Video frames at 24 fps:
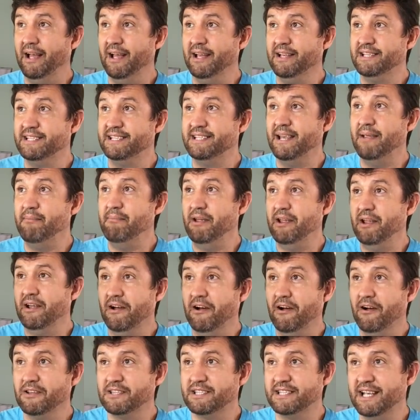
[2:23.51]

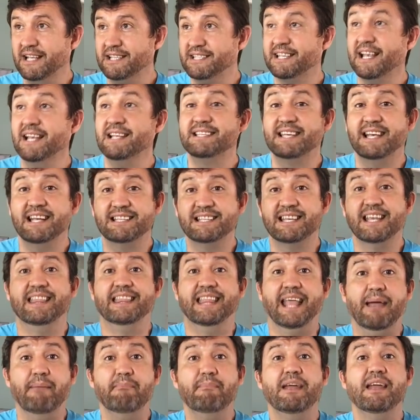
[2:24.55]
semi-god, such a
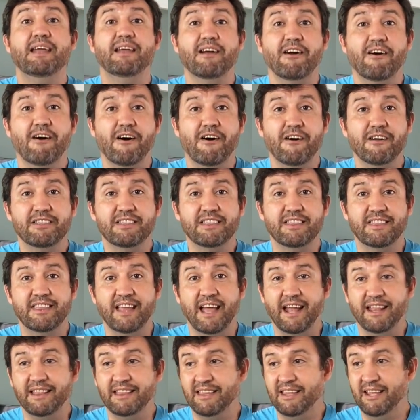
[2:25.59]
demigod
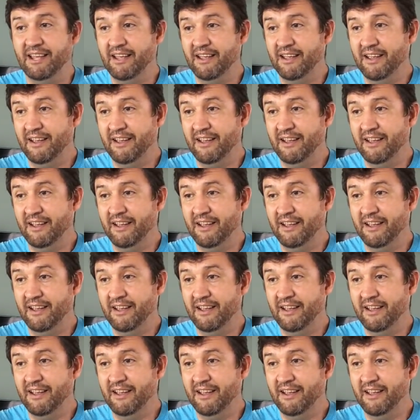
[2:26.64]
that